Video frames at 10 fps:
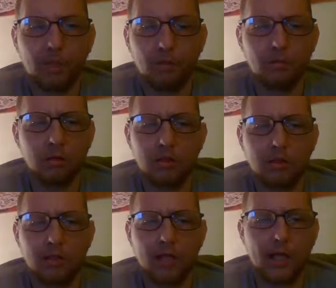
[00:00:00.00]
Looked like
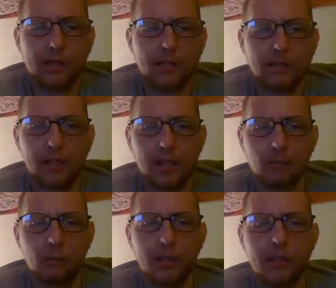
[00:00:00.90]
the guy just had
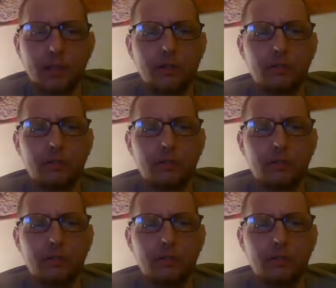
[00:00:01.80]
a weak